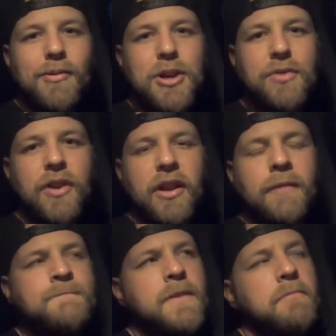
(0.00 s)
gonna cook for dinner.
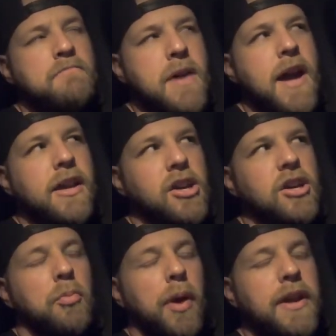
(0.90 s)
Might cook
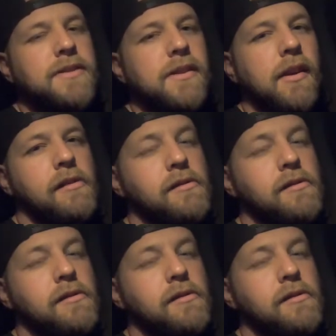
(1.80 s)
a pizza.